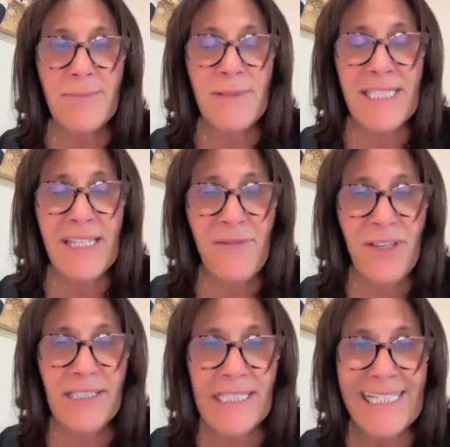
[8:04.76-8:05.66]

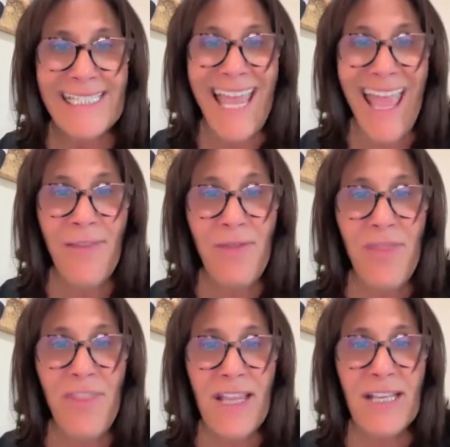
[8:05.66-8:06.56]
specifically 10
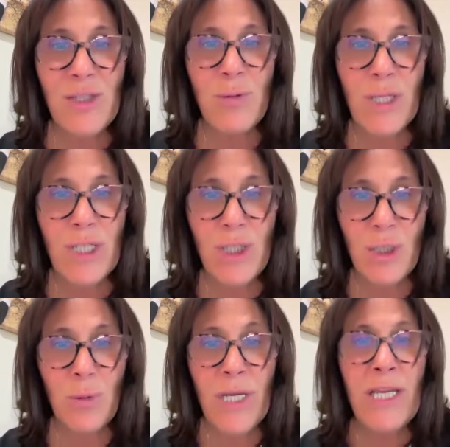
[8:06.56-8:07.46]
things you can
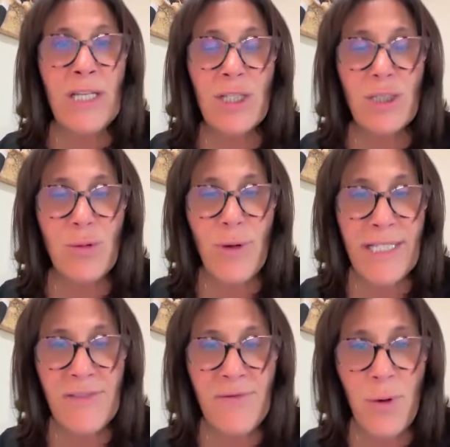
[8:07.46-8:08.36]
do to
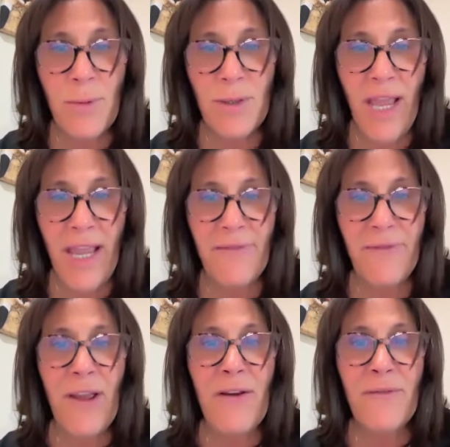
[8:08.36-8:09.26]
transform your life
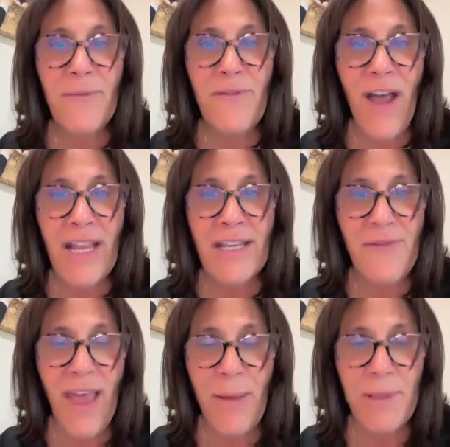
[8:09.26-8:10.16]
from fine to
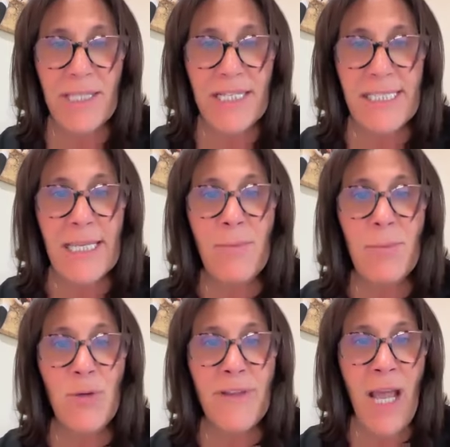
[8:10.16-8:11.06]
fabulous.
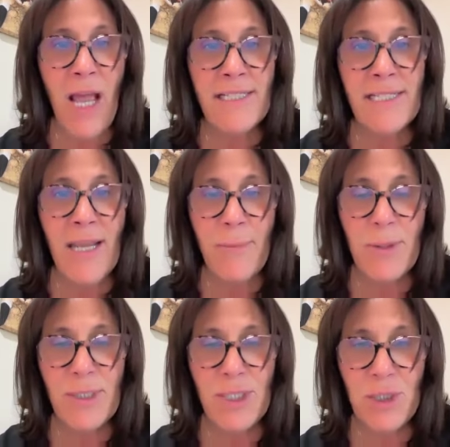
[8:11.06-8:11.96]
Moving on to
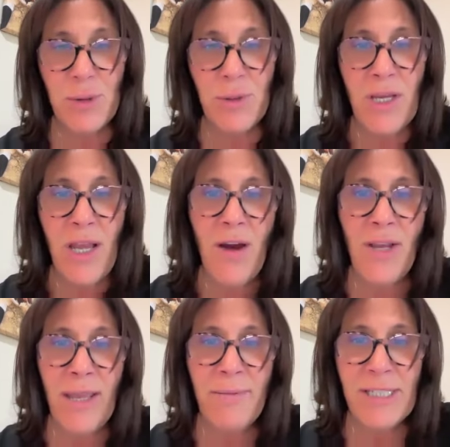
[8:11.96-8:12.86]
number two.
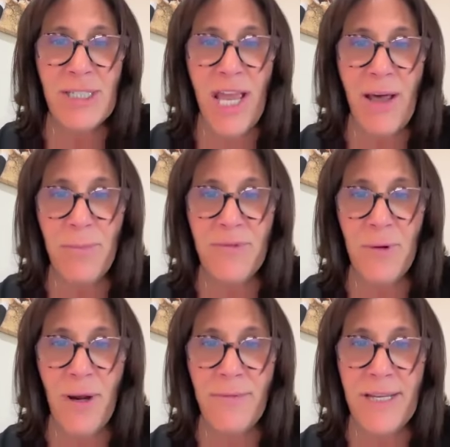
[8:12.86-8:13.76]
Okay, Michelle,
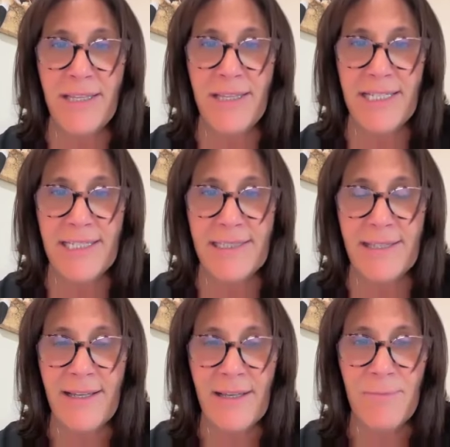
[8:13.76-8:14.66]
before I read this,
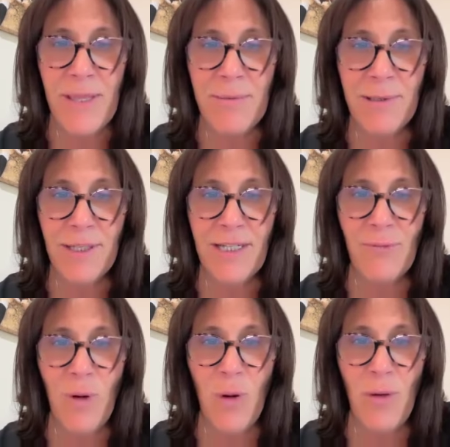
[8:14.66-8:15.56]
people are going to
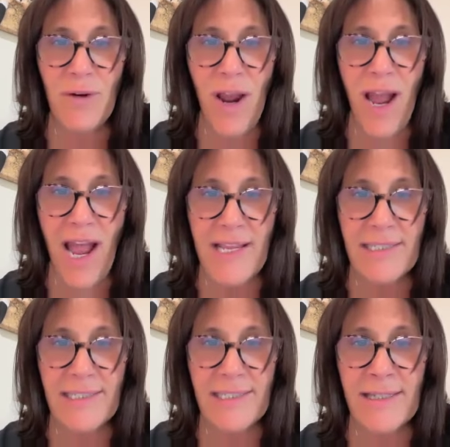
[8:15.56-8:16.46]
roll their
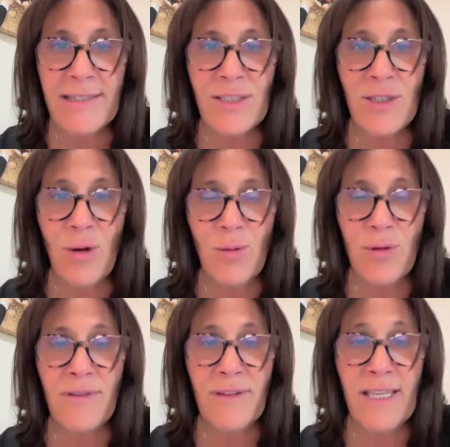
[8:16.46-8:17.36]
eyes. So
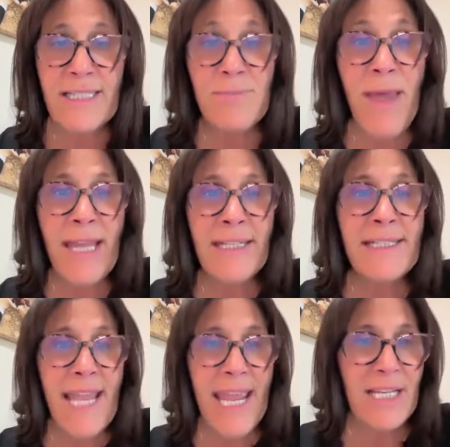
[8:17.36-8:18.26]
it's
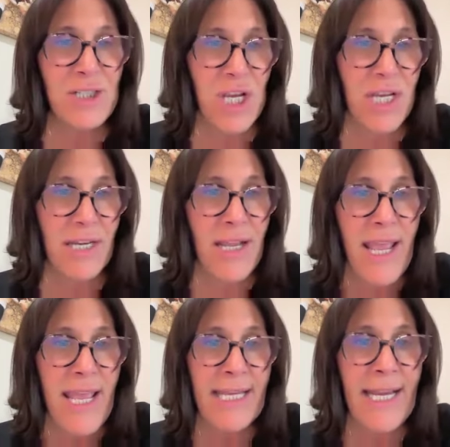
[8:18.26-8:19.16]
meditation.
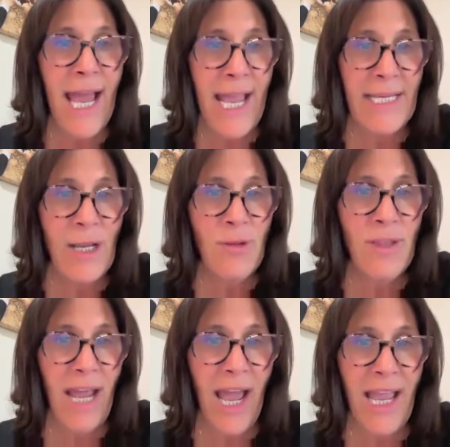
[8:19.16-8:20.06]
And I know
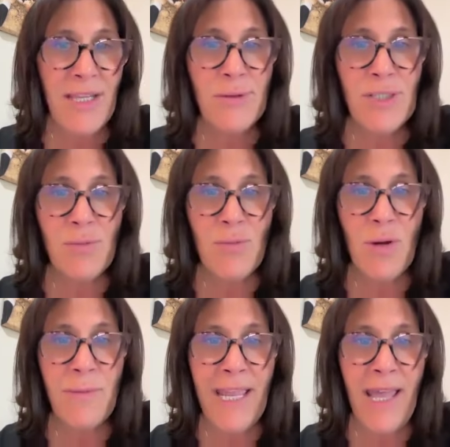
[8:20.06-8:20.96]
that I used to
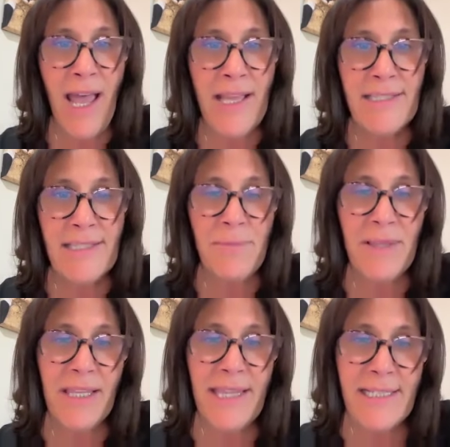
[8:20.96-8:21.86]
roll my eyes and I'd be
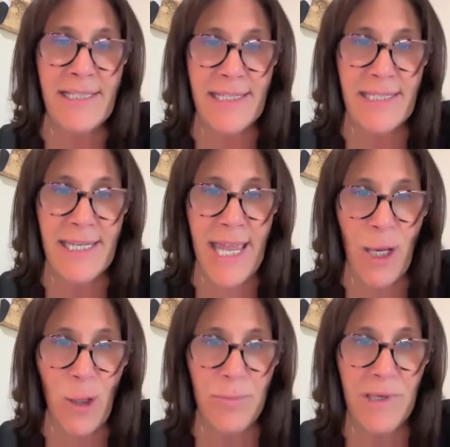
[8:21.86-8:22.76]
like, that doesn't
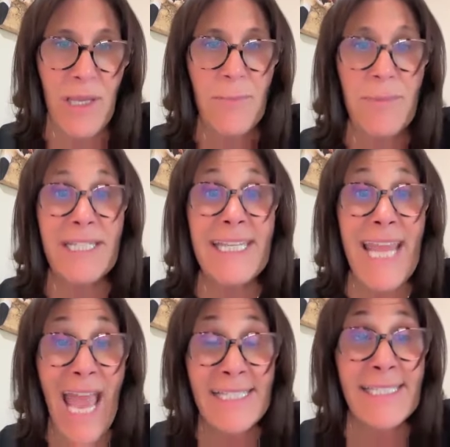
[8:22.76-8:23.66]
help. But
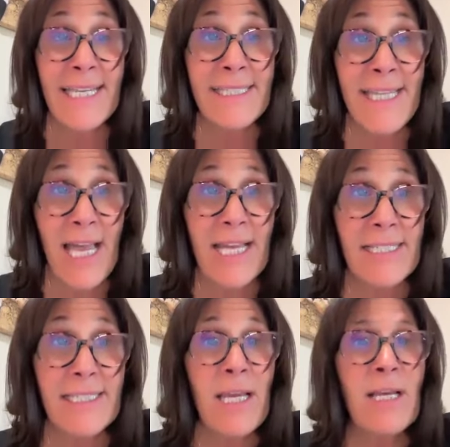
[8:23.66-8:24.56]
yes, it
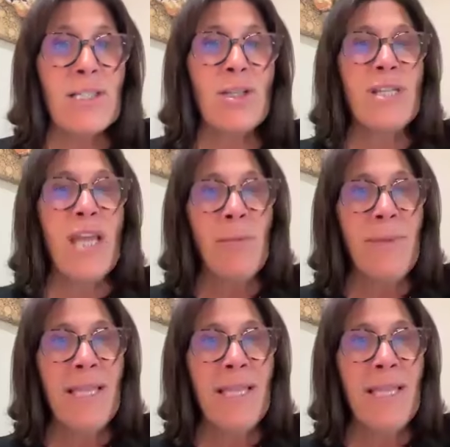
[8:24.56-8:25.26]
does. So tell